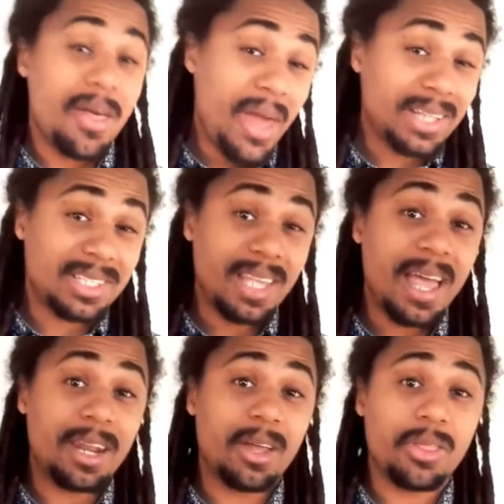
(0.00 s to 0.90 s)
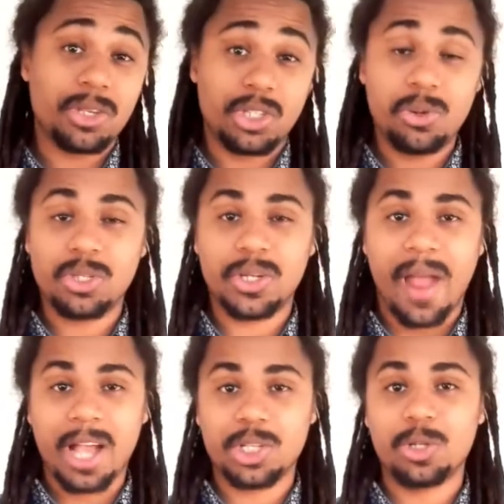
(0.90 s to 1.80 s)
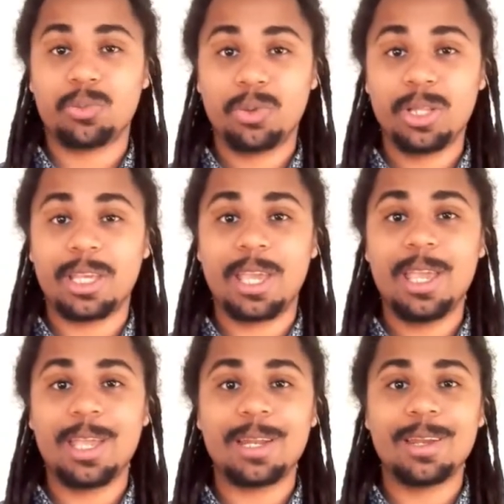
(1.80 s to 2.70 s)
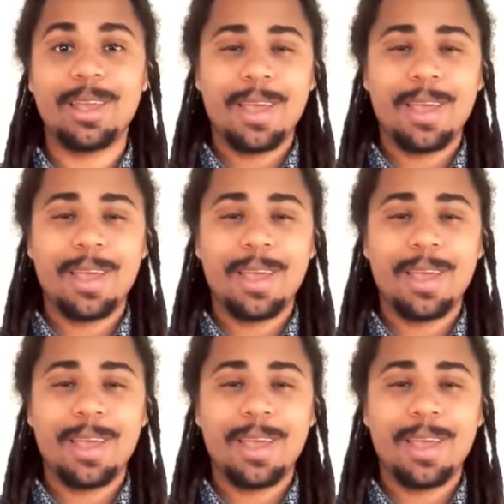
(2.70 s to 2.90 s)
That said, the students are actually really keen